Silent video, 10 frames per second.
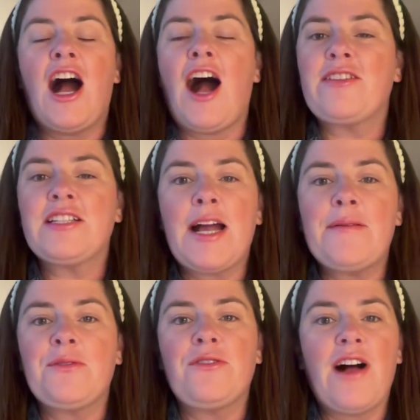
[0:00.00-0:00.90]

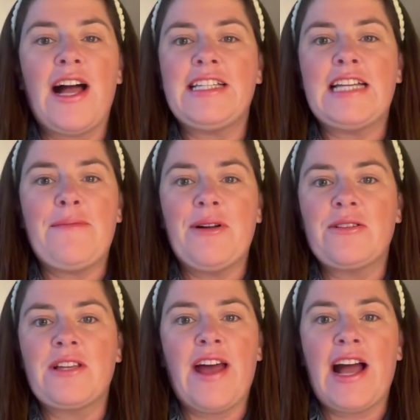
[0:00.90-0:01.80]
Oftentimes, we'll find
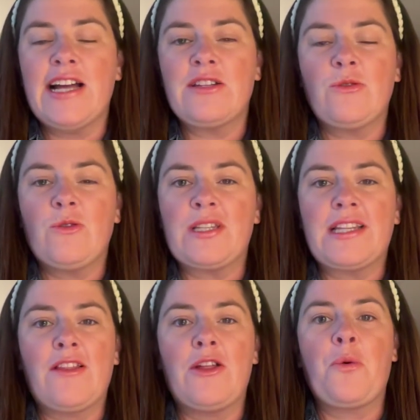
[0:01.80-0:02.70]
demos of AI tools
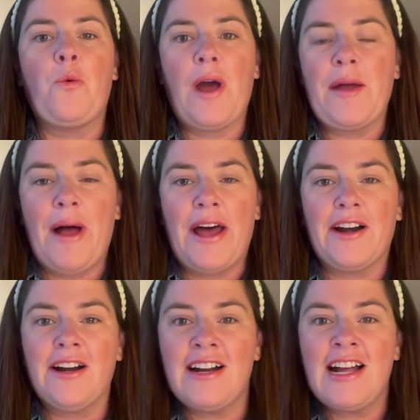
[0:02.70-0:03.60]
that look way
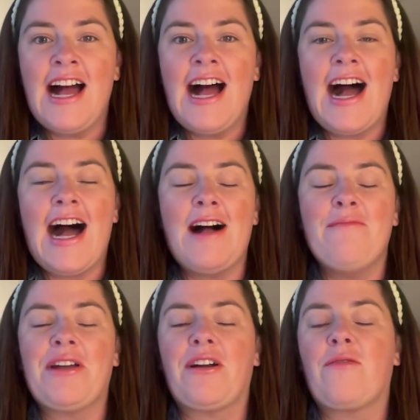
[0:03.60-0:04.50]
better
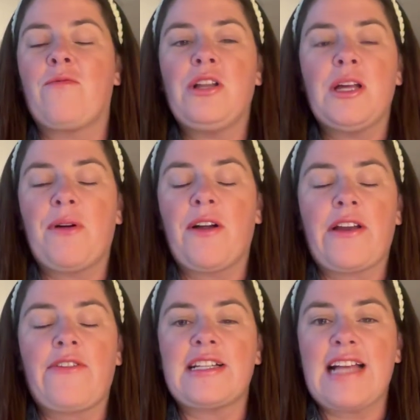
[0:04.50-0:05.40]
and are really
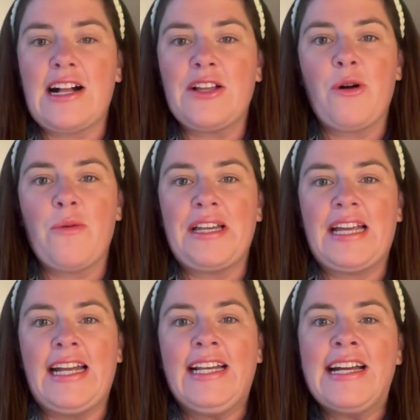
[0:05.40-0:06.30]
perfect for exactly what we
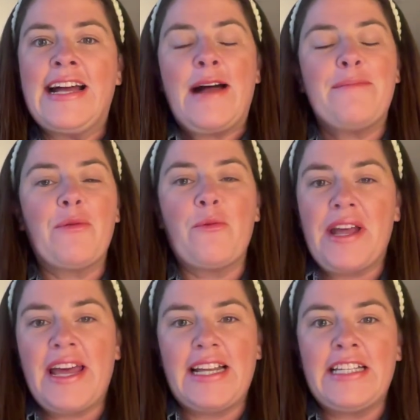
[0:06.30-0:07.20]
need. But when
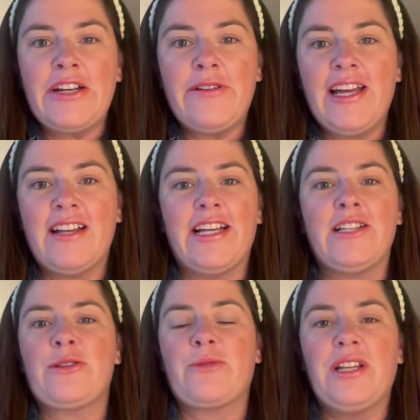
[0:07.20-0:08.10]
we get into it,
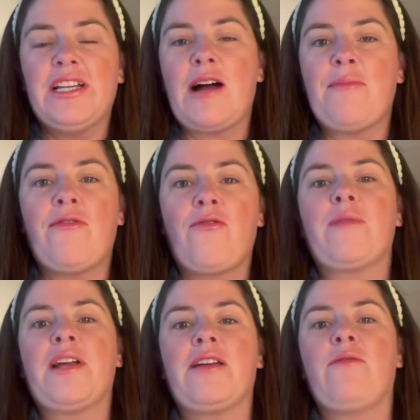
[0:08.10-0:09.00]
it's really not
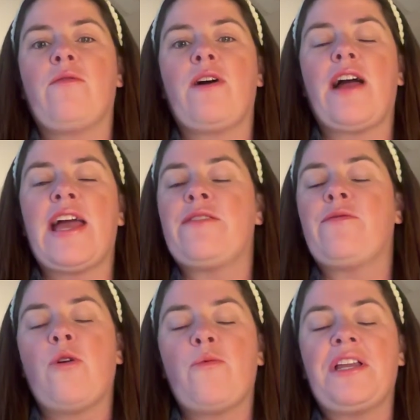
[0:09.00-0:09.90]
performing
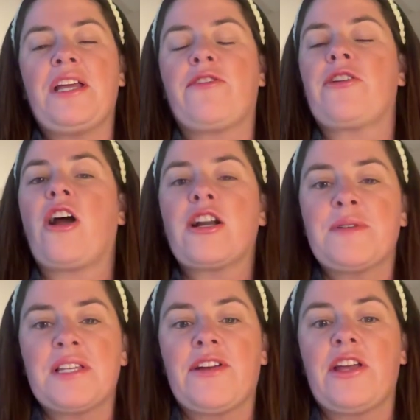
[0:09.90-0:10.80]
in what we need for our
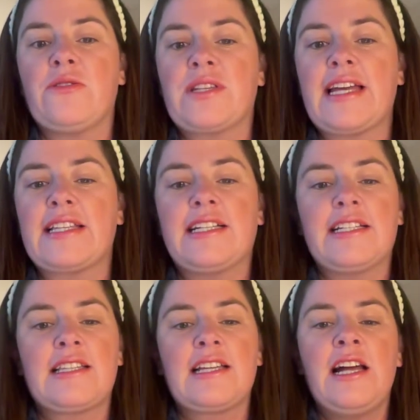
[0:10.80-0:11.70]
specific use
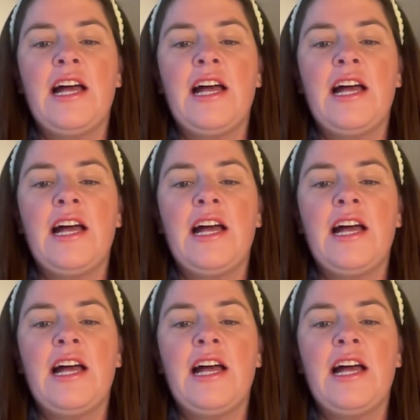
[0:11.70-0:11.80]
cases.